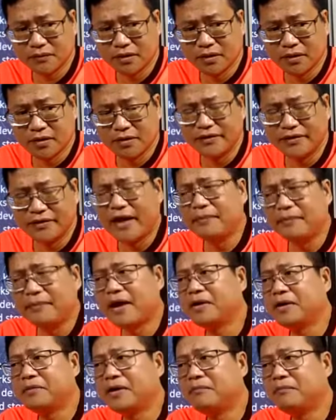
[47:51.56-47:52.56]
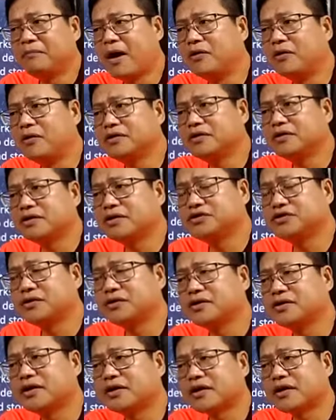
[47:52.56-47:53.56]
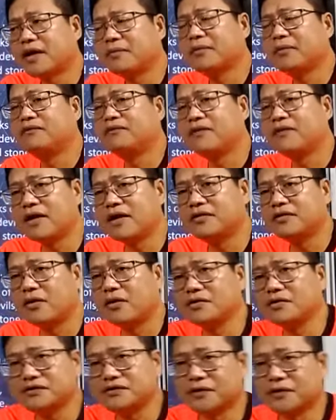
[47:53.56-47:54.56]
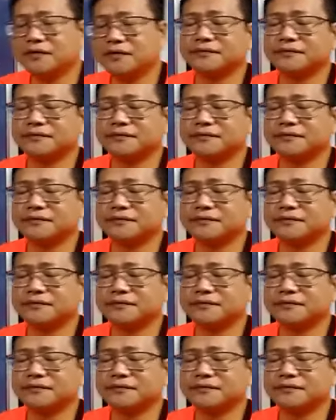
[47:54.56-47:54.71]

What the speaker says: They might be bounded during the time of flood also.